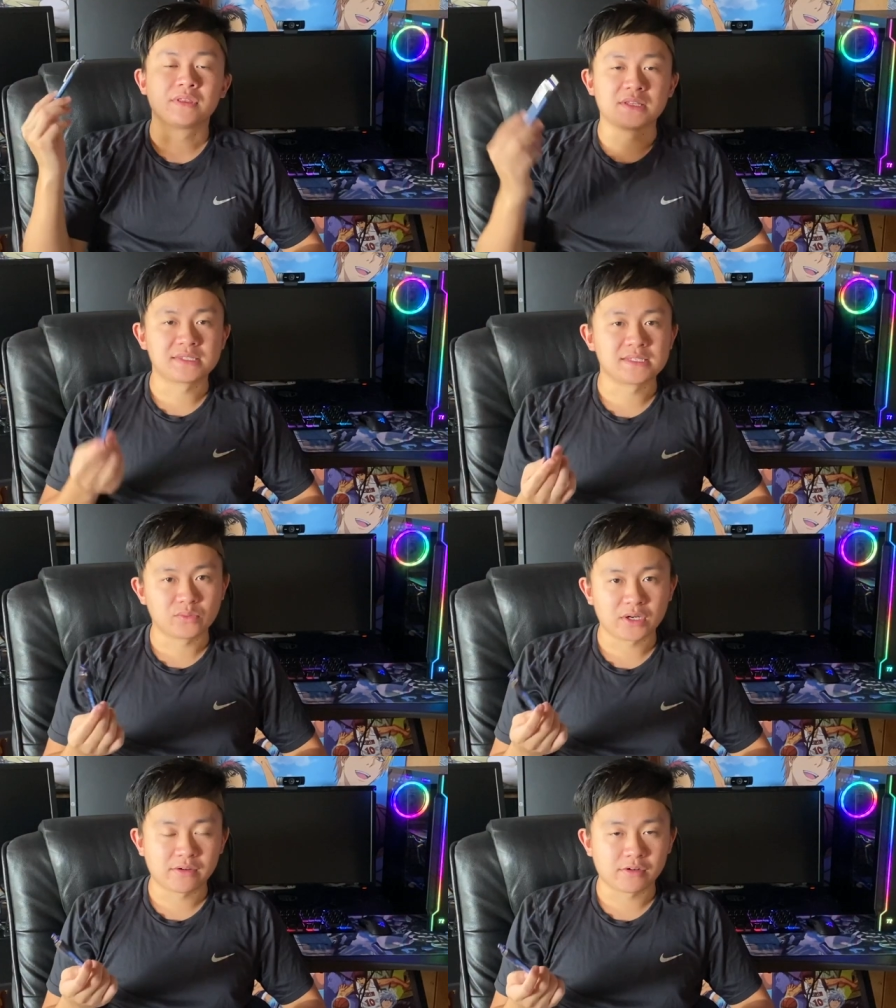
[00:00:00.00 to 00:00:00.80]
this is
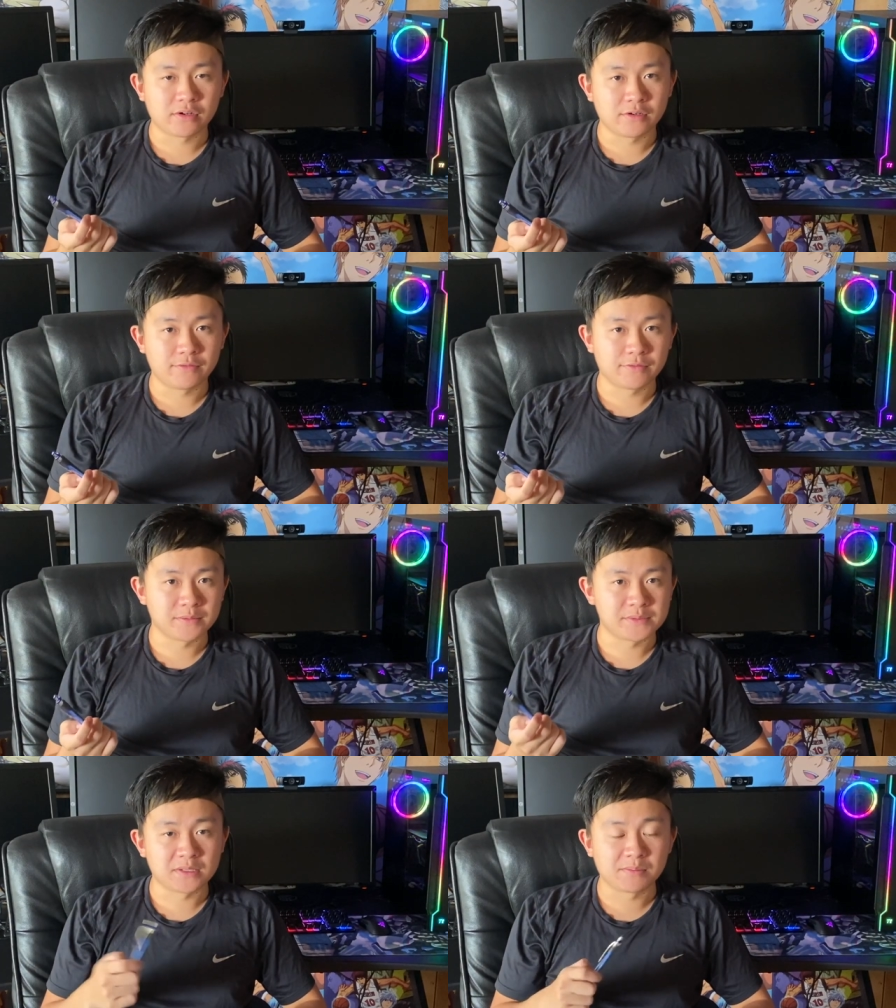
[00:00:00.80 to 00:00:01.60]
what I heard from
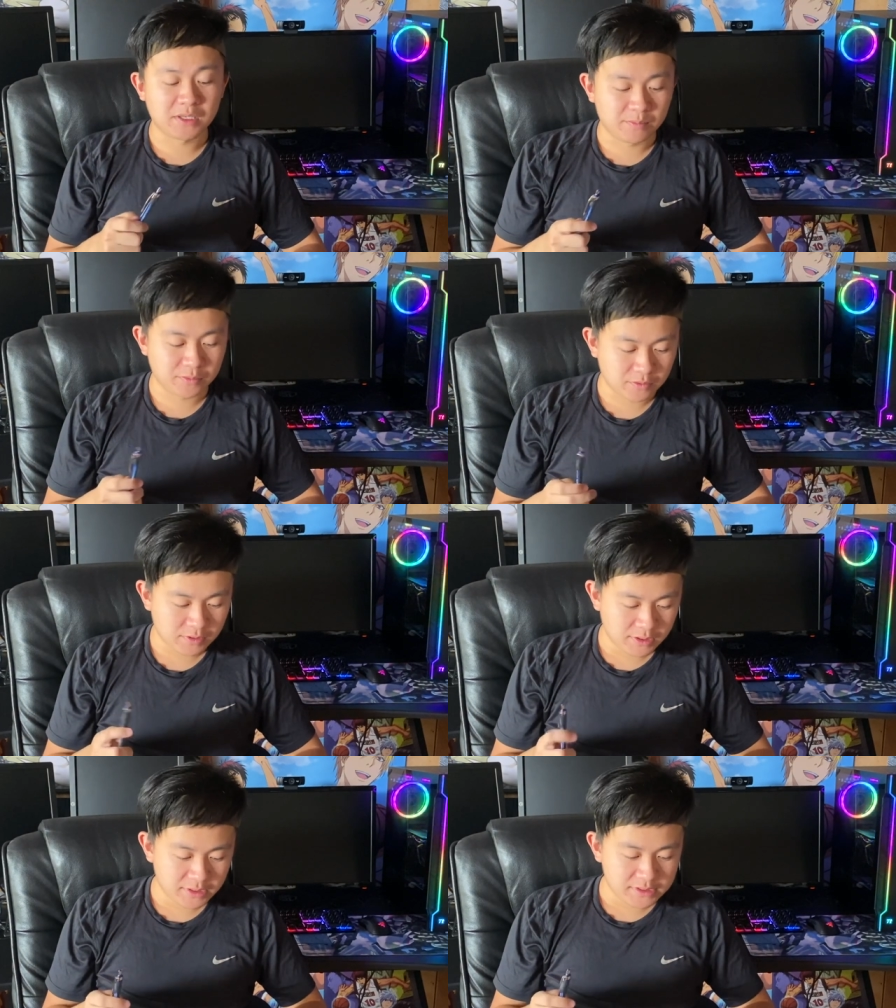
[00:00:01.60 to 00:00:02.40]
some people.
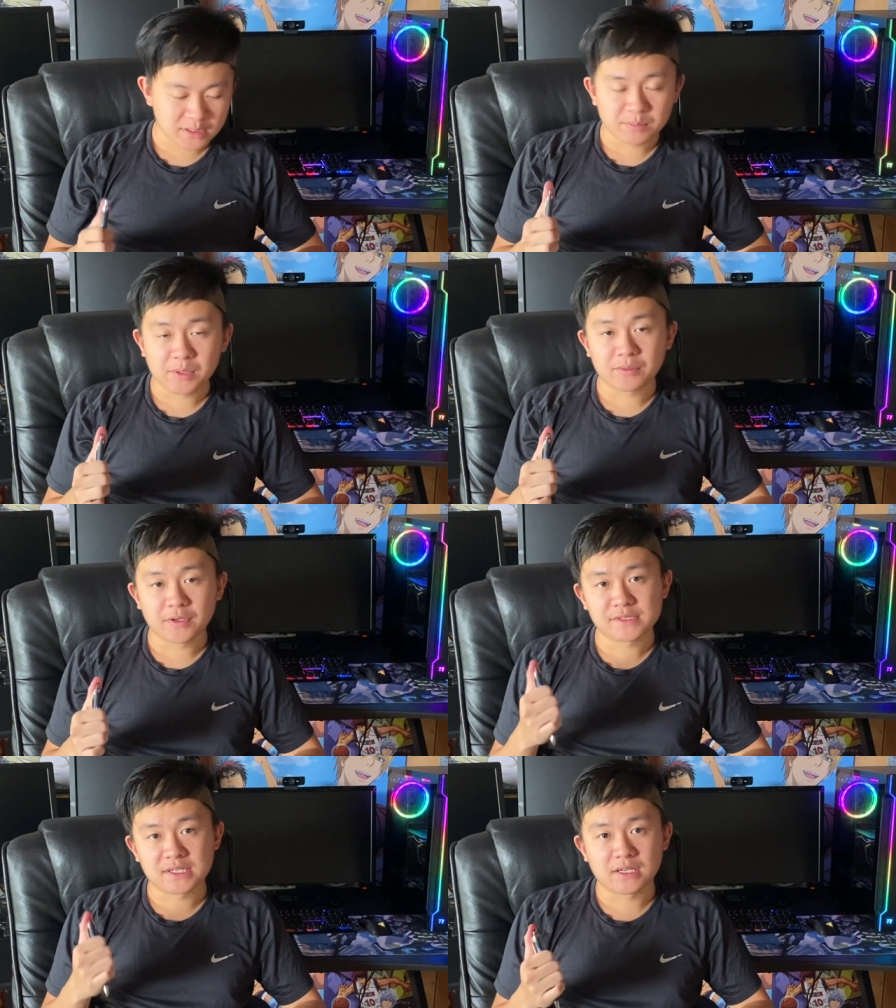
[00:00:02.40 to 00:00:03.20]
Some people have
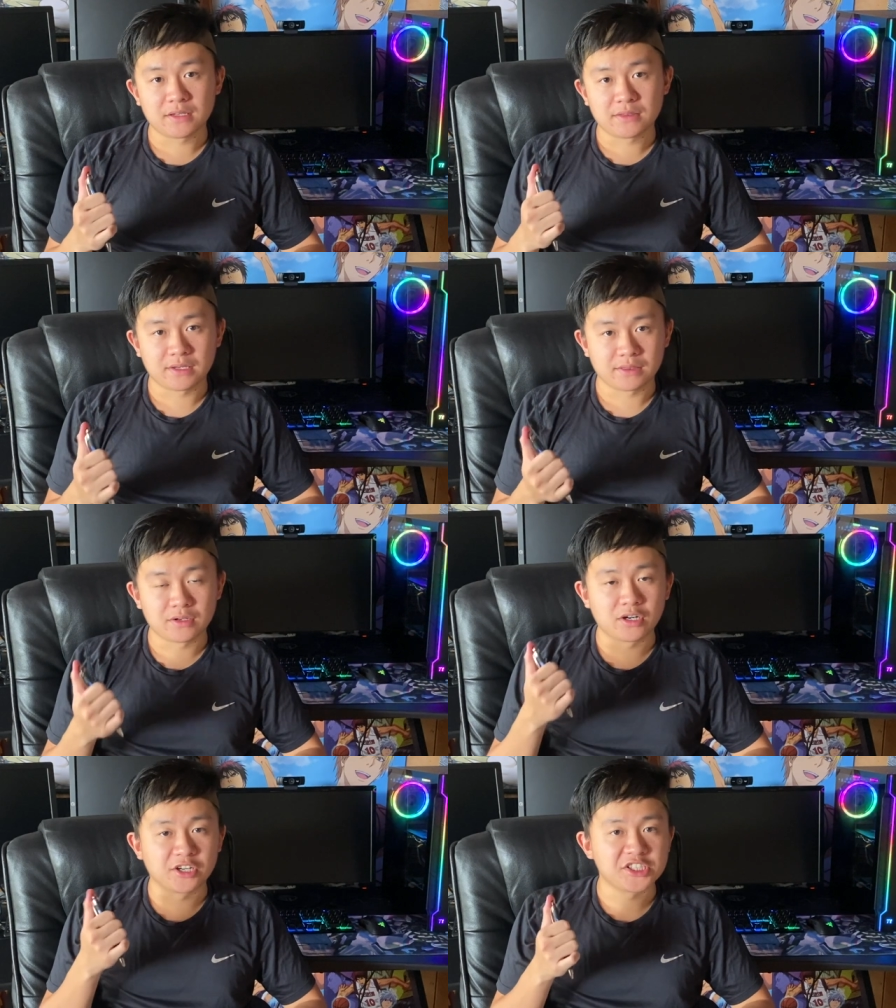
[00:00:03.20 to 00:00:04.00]
stated that the
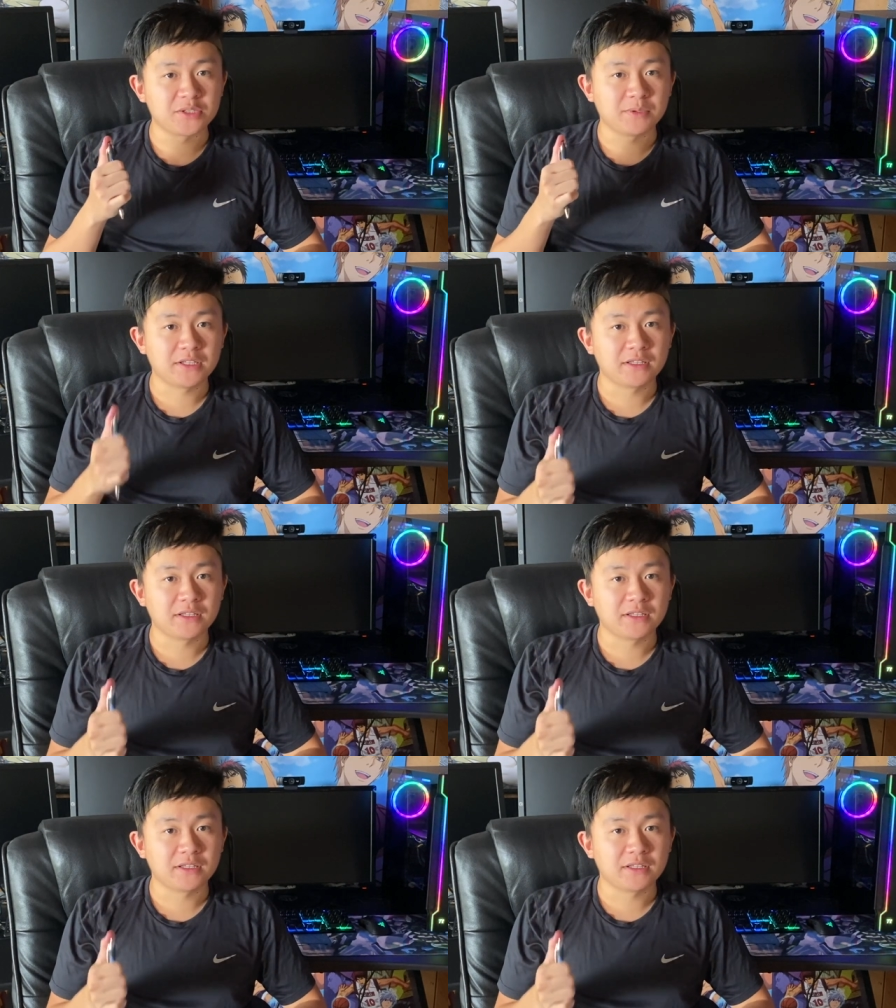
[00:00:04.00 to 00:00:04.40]
RGB